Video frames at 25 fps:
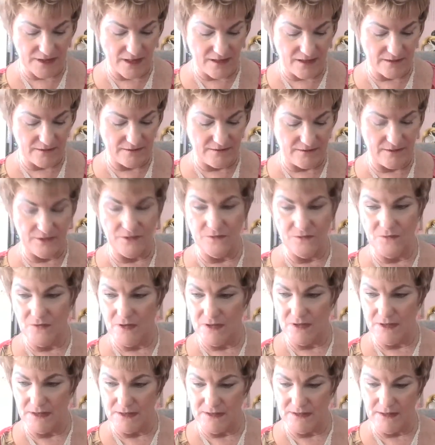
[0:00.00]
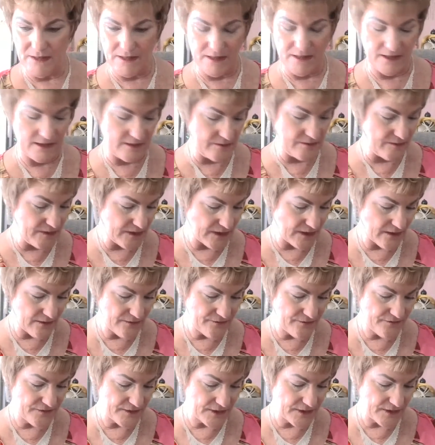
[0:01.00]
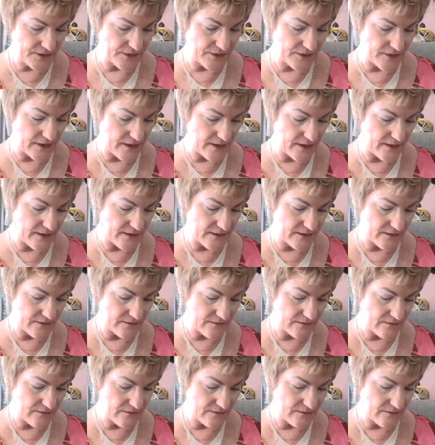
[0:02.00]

I don't know what yet, but I'll figure it out.